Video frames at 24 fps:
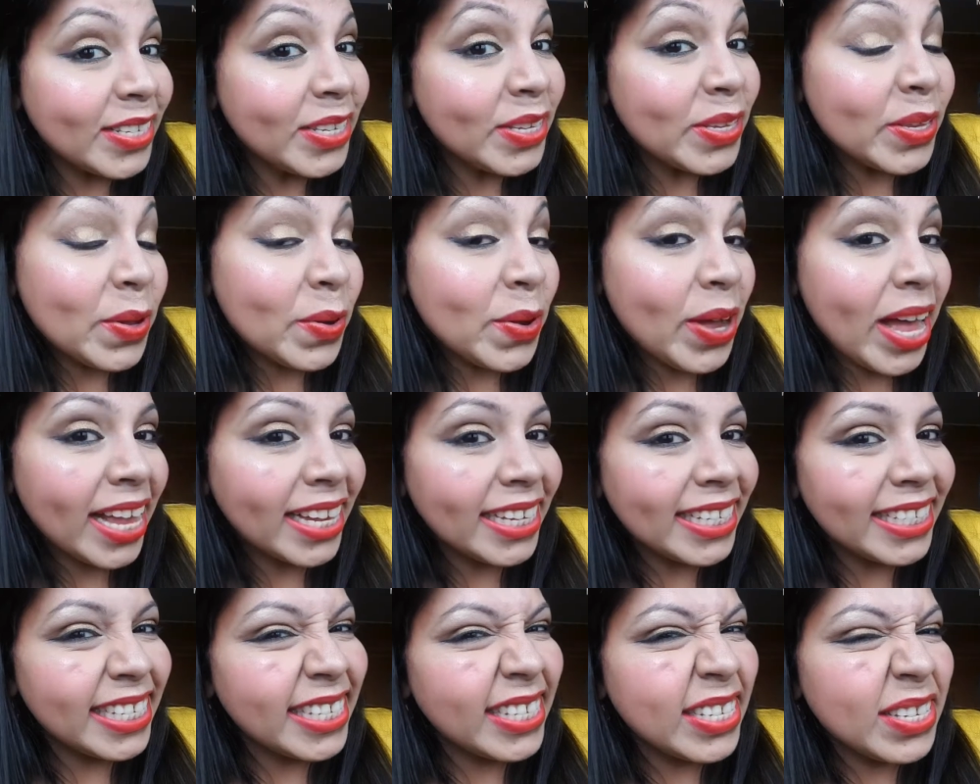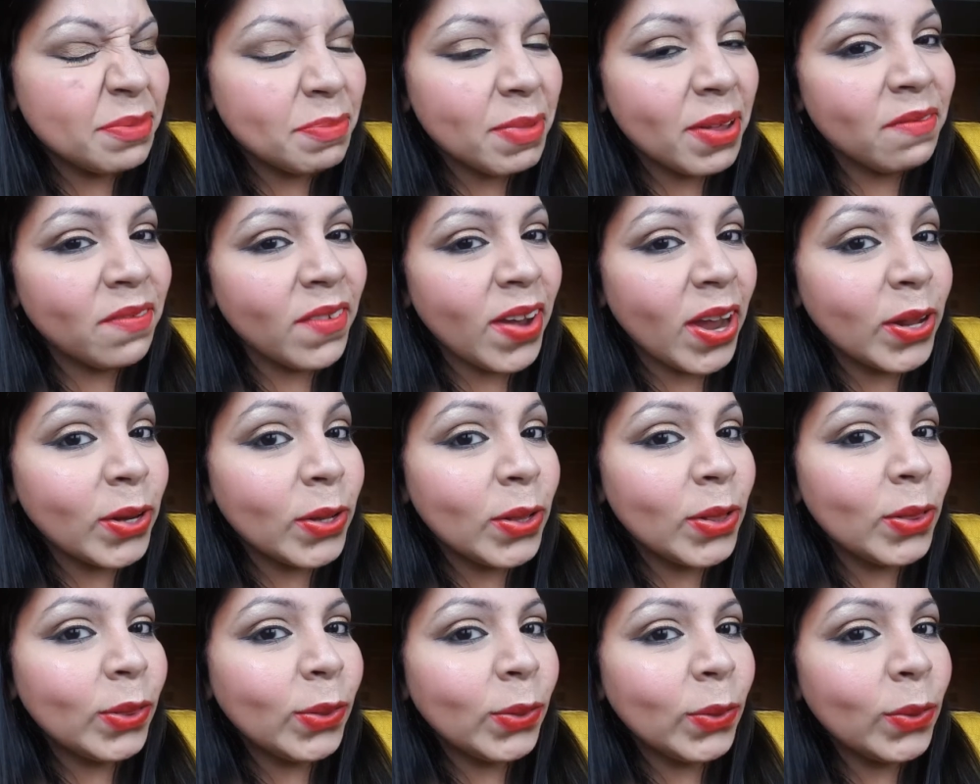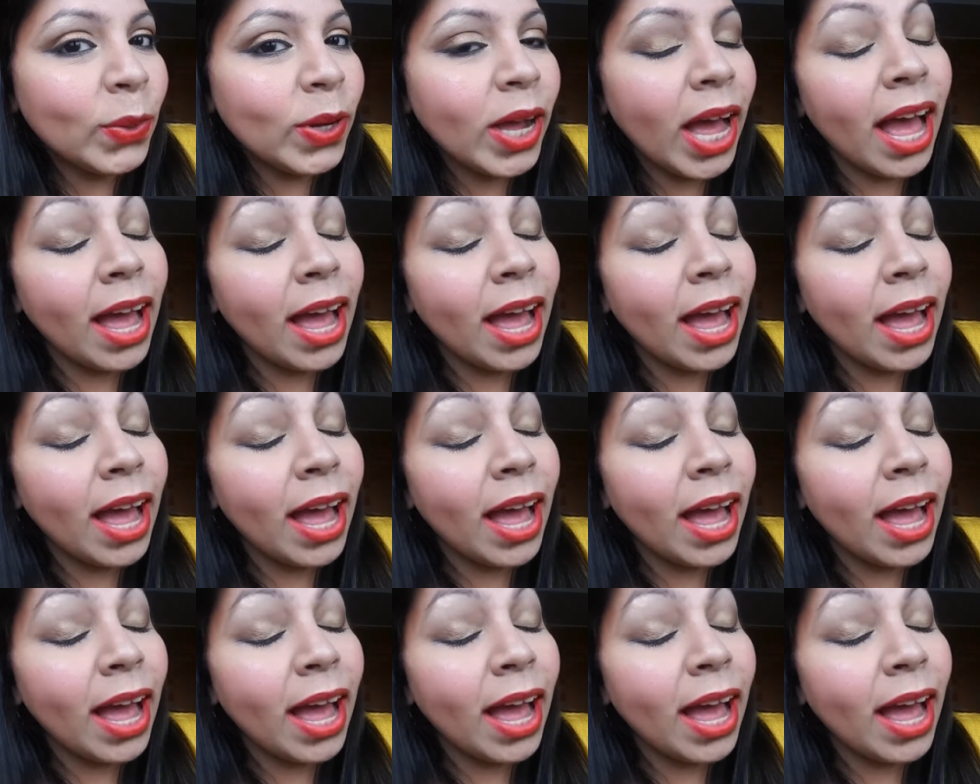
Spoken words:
So guys, this is my final look.